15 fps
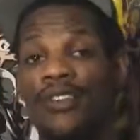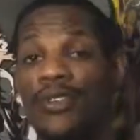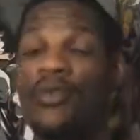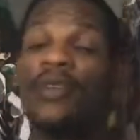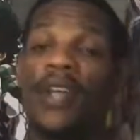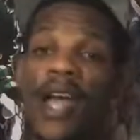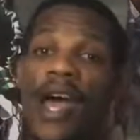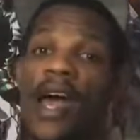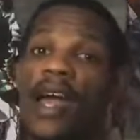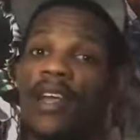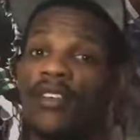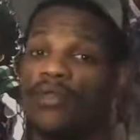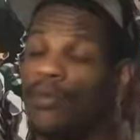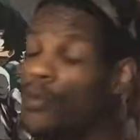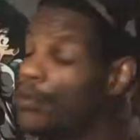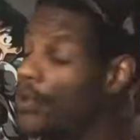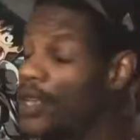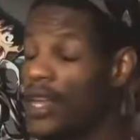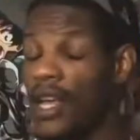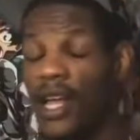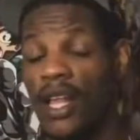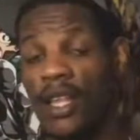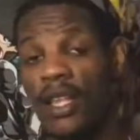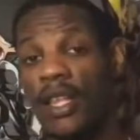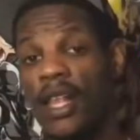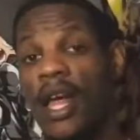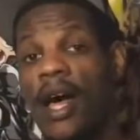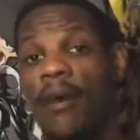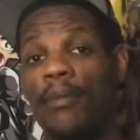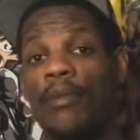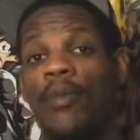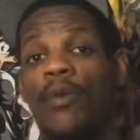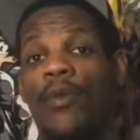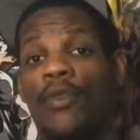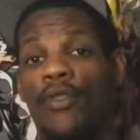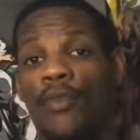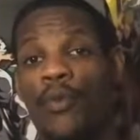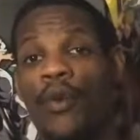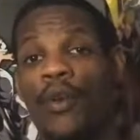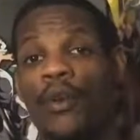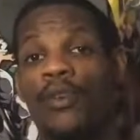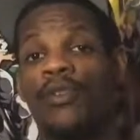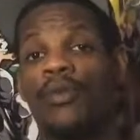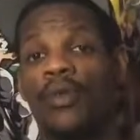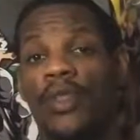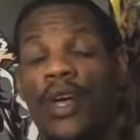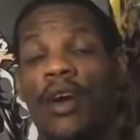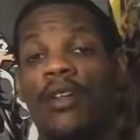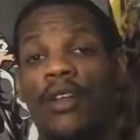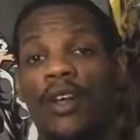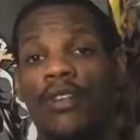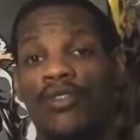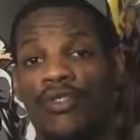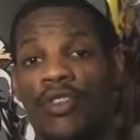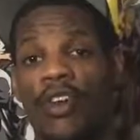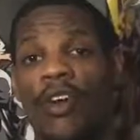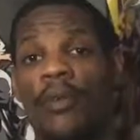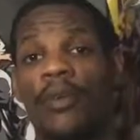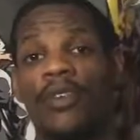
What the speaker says: you guys will be a lot more thrilled with Outlaw Star,